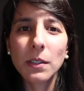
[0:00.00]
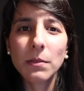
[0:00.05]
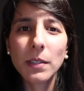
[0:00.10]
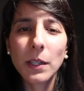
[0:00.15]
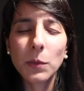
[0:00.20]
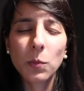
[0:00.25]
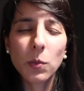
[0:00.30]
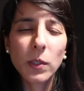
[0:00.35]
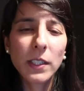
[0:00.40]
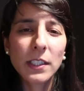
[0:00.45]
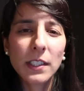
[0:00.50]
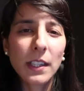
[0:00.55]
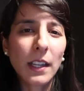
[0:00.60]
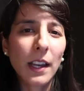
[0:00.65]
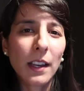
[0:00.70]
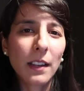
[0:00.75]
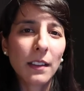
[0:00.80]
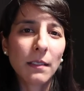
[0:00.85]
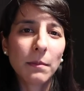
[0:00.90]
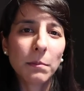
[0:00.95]
of. I wish
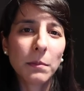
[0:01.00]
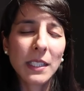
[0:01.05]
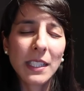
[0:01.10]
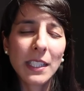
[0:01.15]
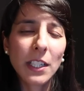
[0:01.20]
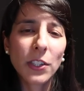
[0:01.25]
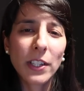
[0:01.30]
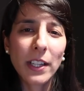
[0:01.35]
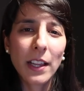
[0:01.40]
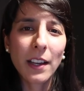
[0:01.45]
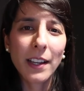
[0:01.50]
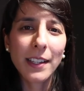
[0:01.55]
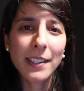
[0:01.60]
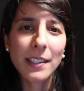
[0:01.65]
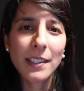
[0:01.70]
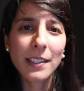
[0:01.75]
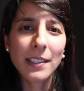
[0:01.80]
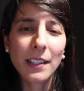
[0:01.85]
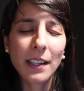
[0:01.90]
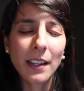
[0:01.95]
that
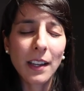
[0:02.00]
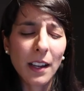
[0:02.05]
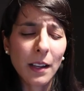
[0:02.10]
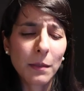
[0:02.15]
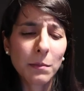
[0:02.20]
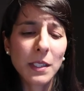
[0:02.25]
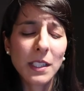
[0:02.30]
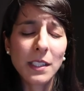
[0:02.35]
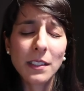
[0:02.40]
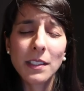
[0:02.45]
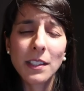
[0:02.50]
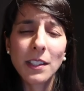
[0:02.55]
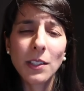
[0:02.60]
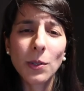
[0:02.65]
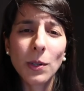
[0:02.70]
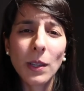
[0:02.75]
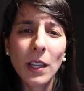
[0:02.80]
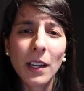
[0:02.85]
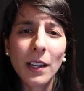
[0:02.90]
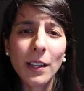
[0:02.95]
materializes and comes into
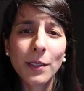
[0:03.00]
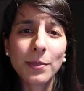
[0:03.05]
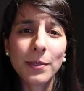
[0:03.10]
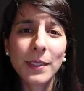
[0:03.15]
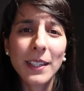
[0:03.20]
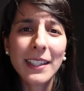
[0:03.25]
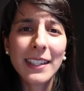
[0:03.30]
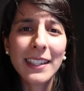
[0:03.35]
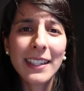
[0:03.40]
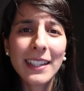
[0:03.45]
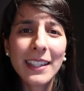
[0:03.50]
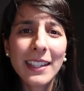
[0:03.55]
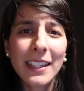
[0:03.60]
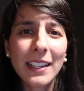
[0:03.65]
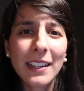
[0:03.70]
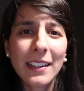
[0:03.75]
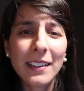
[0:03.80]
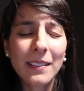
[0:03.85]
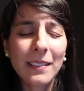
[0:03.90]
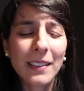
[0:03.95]
your life, you
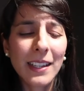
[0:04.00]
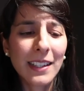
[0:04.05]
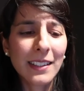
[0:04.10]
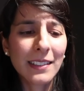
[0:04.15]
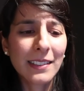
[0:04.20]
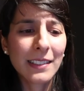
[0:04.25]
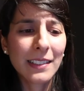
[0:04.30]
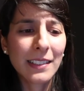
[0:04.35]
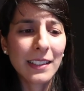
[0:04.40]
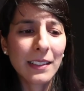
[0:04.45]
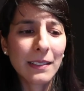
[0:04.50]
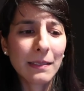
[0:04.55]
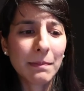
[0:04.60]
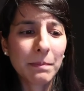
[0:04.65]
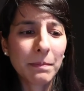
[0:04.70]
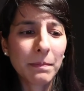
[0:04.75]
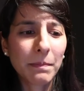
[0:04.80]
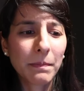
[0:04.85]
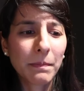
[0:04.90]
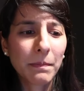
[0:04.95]
know, and.
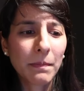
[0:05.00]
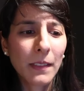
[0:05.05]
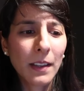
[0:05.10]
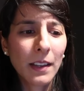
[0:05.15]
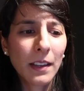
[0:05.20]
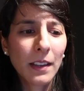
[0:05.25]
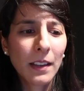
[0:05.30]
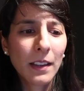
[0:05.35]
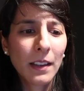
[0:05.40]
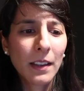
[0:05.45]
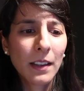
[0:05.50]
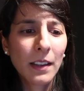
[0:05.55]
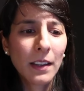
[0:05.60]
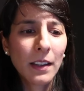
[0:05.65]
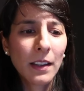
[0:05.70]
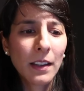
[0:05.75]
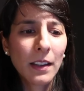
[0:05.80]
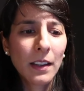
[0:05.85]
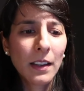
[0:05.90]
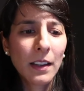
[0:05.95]
Um,
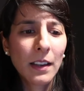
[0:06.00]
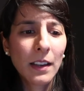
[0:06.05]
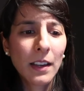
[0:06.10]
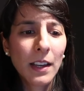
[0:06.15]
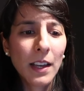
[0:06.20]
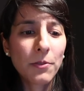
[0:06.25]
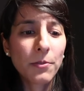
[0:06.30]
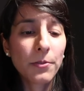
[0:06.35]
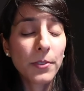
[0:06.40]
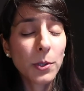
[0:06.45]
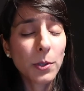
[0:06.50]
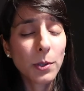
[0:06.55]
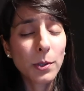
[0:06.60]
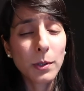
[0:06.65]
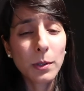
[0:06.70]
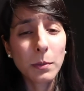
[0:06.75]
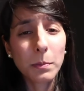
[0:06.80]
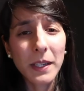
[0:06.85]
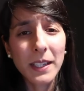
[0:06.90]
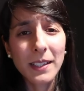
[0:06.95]
and feel
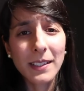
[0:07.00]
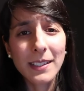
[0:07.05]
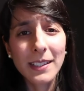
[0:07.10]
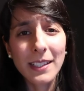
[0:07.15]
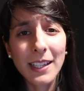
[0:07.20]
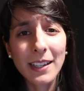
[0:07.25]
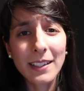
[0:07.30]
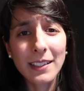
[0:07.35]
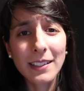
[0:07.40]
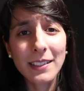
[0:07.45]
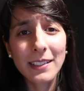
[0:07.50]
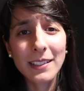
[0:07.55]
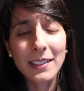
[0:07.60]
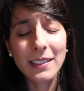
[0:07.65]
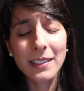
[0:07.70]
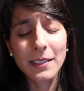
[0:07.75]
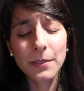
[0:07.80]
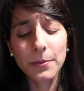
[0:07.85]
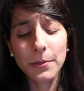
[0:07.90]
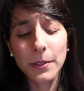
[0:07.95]
good because Saturn
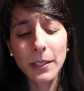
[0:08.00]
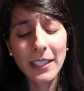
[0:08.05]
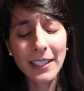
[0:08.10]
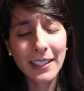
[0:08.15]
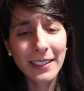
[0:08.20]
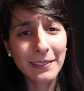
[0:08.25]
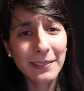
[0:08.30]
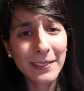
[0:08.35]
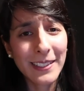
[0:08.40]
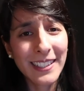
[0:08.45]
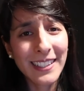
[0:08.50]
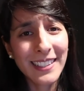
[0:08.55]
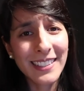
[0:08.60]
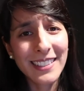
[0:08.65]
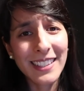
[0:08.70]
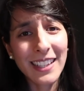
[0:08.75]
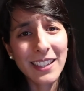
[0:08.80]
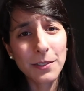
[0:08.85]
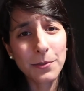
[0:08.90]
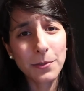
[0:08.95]
is free, right?
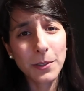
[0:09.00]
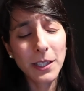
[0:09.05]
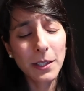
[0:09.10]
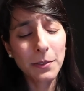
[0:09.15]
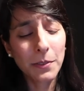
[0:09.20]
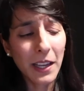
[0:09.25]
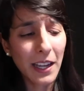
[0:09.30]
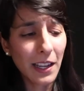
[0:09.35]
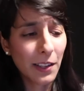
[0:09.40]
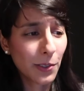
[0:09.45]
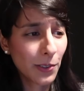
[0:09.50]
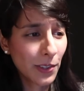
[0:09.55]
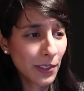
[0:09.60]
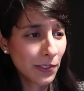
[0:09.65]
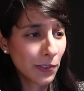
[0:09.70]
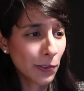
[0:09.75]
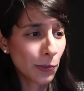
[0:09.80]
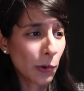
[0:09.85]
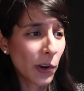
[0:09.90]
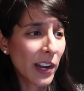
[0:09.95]
Saturn's free of Ketu.
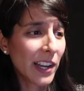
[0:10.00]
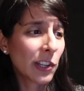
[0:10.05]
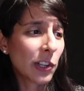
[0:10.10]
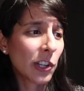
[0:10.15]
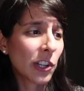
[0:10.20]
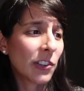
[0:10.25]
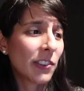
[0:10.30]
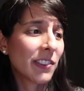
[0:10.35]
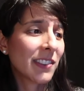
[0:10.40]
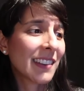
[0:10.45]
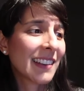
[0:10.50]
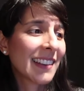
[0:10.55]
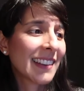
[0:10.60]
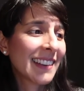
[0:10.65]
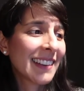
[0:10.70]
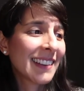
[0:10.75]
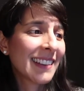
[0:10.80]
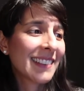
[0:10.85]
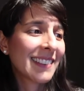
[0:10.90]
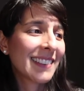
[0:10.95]
This is great news.
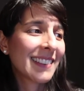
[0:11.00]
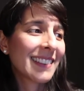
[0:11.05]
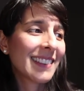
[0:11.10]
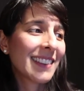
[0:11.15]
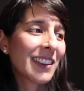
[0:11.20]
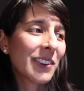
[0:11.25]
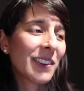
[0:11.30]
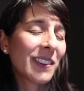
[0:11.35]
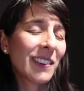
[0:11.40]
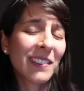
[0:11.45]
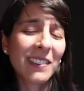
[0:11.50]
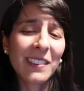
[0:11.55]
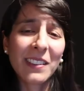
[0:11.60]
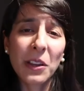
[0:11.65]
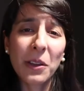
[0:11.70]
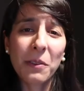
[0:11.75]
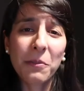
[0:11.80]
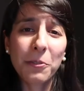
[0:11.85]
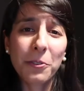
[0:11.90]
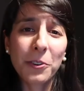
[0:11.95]
So it's
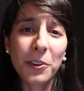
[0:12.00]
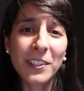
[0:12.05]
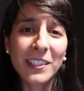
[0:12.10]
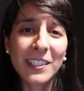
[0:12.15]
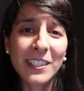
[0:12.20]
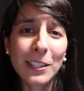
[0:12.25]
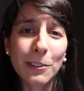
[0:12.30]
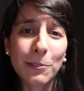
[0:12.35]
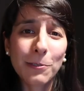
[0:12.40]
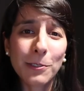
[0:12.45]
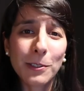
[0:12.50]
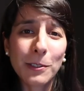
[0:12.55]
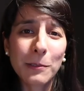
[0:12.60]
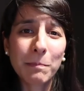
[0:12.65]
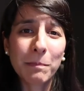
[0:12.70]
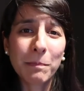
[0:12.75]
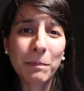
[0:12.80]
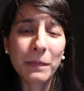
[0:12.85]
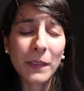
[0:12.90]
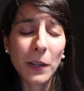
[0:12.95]
time for a shift.
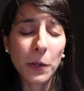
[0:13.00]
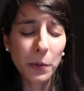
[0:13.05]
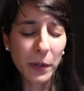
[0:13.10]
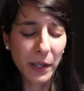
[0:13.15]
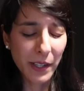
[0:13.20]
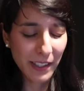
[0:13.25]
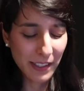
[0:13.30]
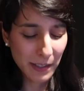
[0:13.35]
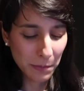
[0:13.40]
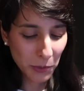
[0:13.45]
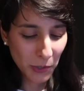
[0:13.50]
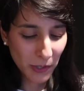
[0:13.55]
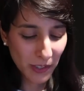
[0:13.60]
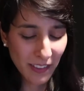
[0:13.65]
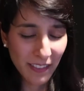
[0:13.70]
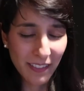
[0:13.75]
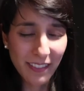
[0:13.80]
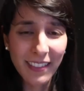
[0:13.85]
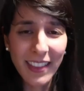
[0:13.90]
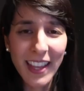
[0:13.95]
Aquarius
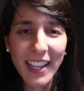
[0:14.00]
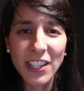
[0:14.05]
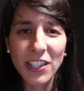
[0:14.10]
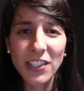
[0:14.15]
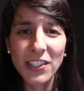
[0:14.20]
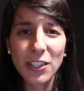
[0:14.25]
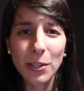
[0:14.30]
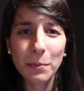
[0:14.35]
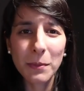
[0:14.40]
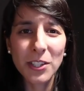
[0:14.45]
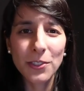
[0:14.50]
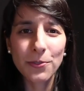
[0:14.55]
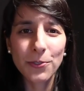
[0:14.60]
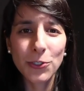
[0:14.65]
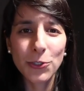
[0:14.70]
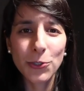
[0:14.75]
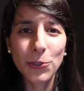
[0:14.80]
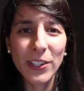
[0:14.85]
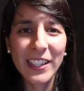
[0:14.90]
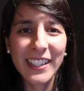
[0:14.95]
Moon, thank you so much
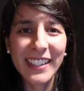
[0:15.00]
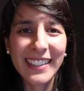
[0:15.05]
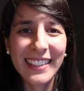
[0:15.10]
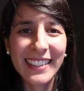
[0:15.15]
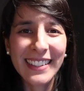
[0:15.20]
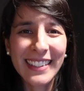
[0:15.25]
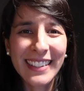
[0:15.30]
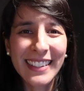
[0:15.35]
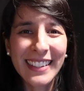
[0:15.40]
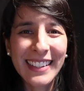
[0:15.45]
for joining.